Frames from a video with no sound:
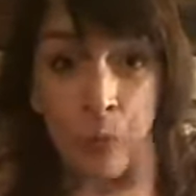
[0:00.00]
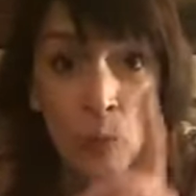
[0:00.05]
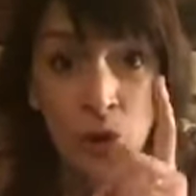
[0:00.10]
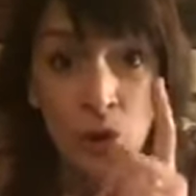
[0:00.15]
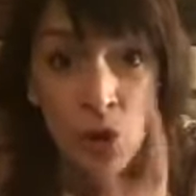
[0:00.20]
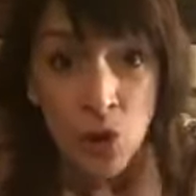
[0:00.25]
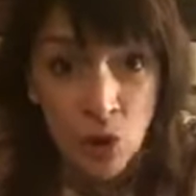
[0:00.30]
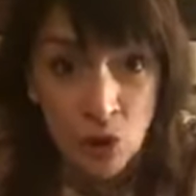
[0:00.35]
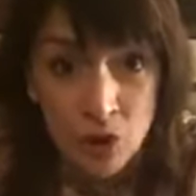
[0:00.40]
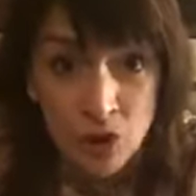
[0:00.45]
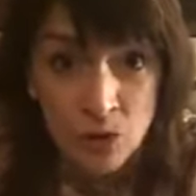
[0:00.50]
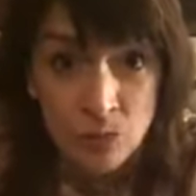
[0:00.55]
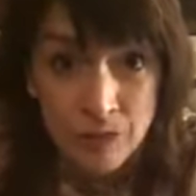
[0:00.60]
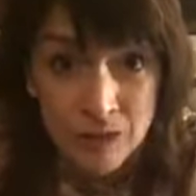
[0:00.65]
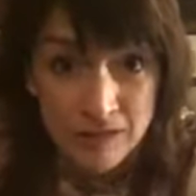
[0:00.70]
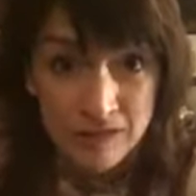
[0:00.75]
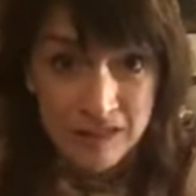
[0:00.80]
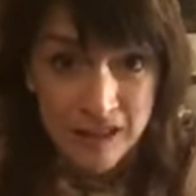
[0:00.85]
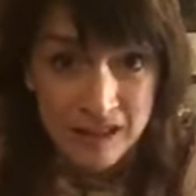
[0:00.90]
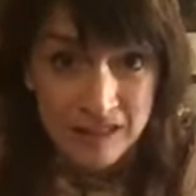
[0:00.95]
We're not going to
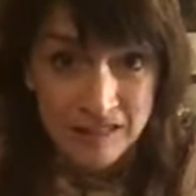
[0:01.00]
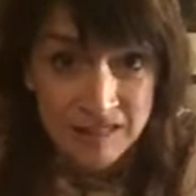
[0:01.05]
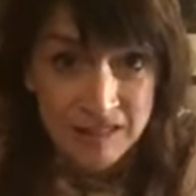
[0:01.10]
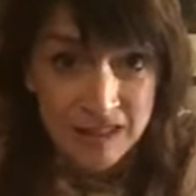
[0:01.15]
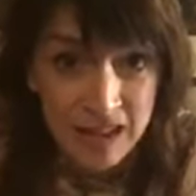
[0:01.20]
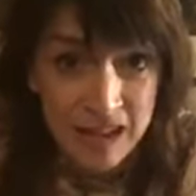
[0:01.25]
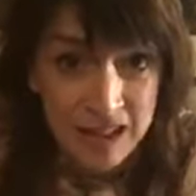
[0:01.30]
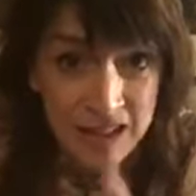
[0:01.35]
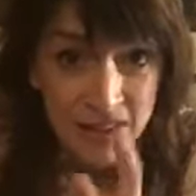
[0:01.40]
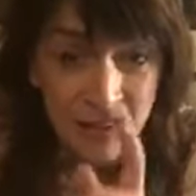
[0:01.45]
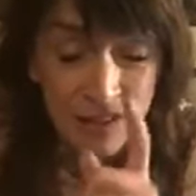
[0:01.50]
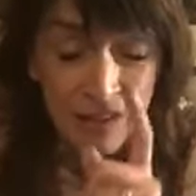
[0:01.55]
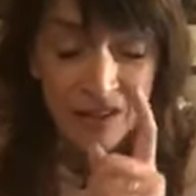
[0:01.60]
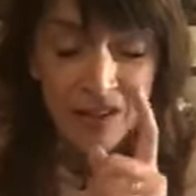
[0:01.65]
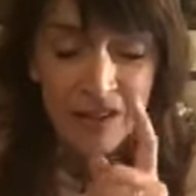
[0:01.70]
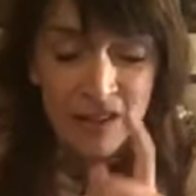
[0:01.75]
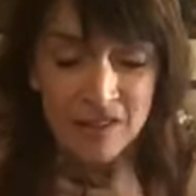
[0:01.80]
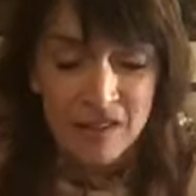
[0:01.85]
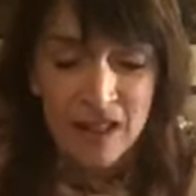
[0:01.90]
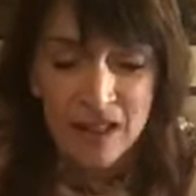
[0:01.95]
read Saturday,
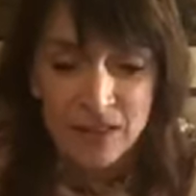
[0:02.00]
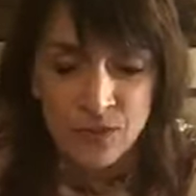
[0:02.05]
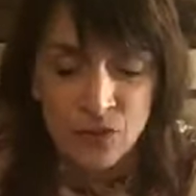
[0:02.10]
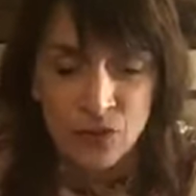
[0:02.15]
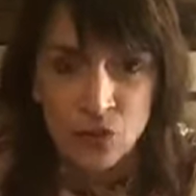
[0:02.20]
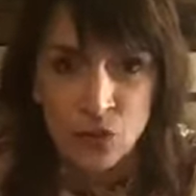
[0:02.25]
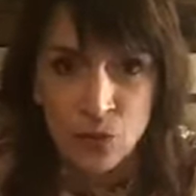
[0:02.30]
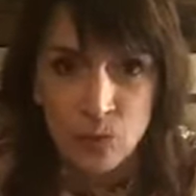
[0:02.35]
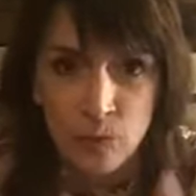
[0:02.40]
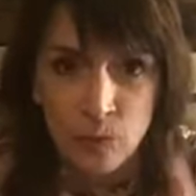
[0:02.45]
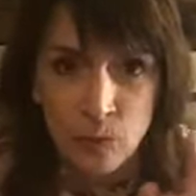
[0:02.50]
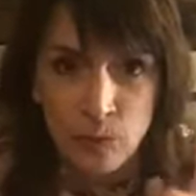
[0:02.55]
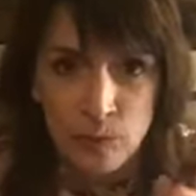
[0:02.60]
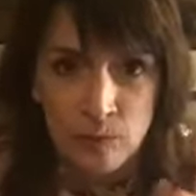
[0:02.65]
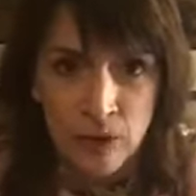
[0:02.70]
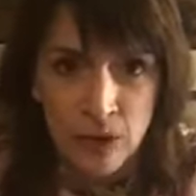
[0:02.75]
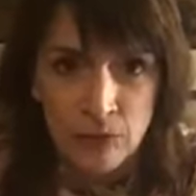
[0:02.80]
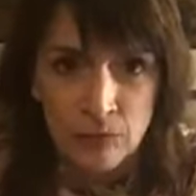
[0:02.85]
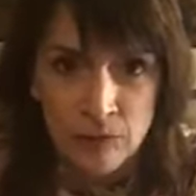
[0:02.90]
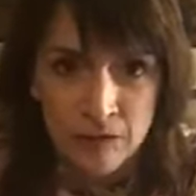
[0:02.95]
that's for sure, but we
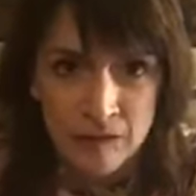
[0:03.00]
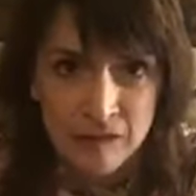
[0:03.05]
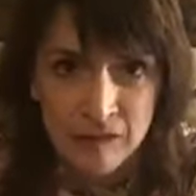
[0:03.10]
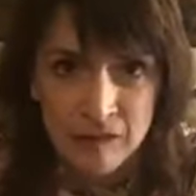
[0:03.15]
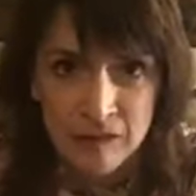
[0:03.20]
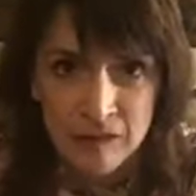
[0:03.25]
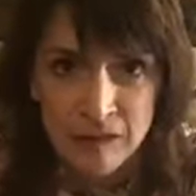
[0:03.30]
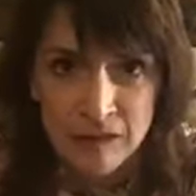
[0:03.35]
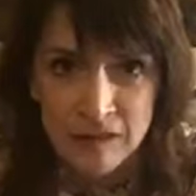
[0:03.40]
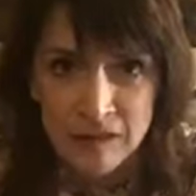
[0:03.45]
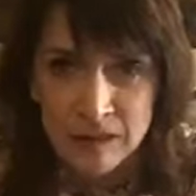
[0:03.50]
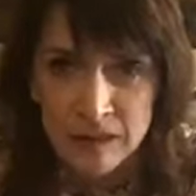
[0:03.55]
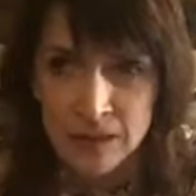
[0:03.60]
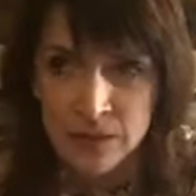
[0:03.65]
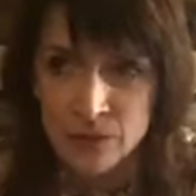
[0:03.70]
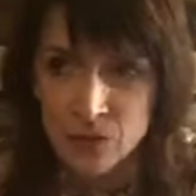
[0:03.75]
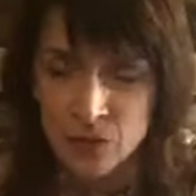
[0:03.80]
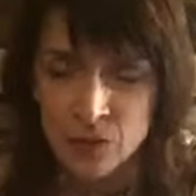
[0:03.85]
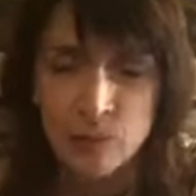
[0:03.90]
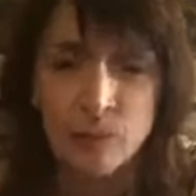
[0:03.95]
might read Sunday, so
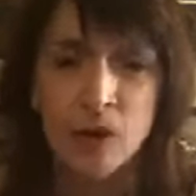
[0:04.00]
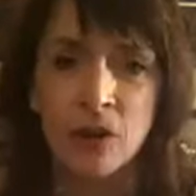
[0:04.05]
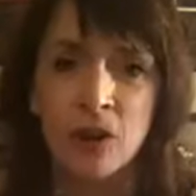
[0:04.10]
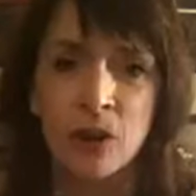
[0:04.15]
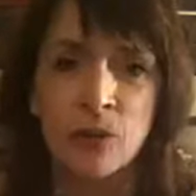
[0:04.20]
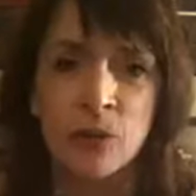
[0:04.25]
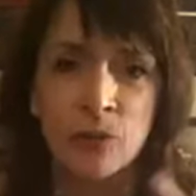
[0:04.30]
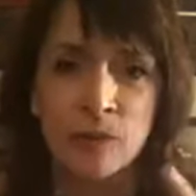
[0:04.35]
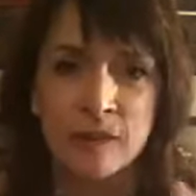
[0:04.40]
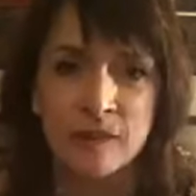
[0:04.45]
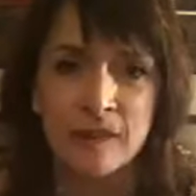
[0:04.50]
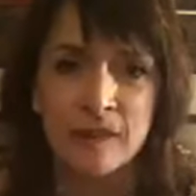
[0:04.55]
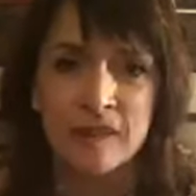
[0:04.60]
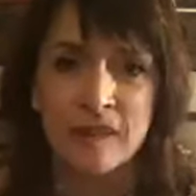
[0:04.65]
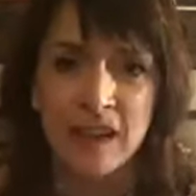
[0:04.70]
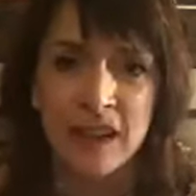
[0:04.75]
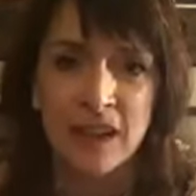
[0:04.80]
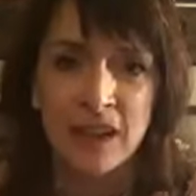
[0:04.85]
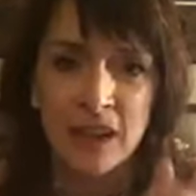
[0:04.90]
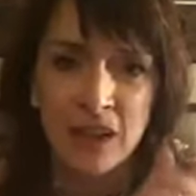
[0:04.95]
either tomorrow or
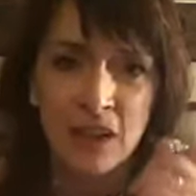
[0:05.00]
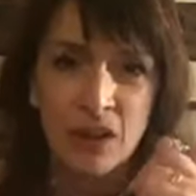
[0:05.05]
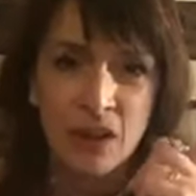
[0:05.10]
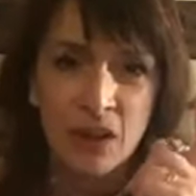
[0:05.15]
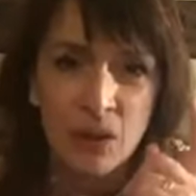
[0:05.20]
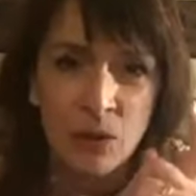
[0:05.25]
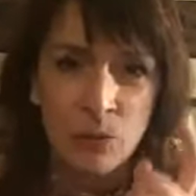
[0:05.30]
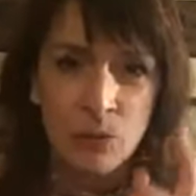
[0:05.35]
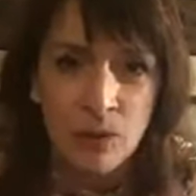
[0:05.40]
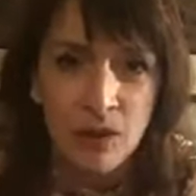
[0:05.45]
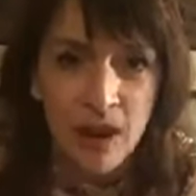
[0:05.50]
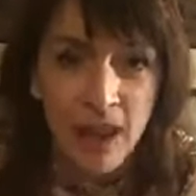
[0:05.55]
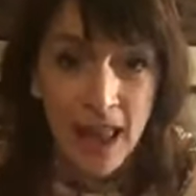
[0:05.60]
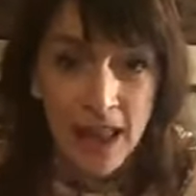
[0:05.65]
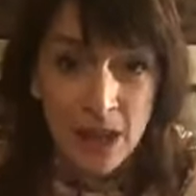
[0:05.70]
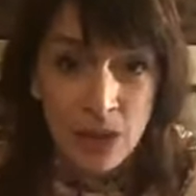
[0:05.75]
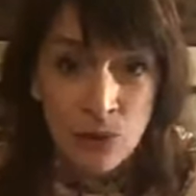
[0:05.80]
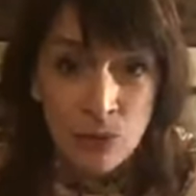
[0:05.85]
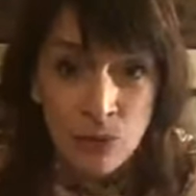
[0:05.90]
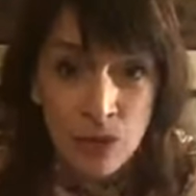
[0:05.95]
Sunday. We'll let
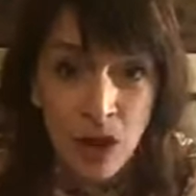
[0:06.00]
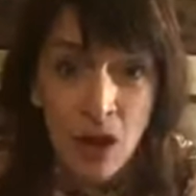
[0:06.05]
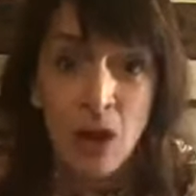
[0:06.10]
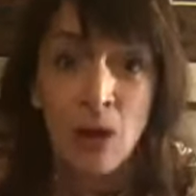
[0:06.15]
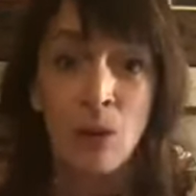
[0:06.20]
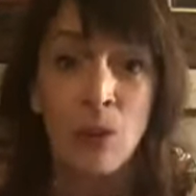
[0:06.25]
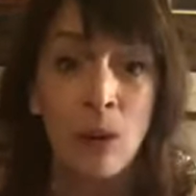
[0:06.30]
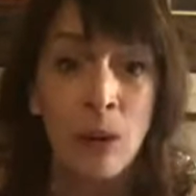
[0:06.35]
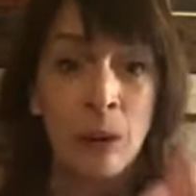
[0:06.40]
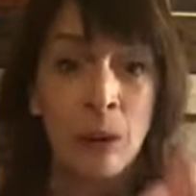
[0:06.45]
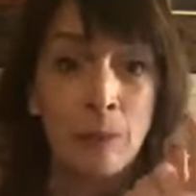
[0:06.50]
you know.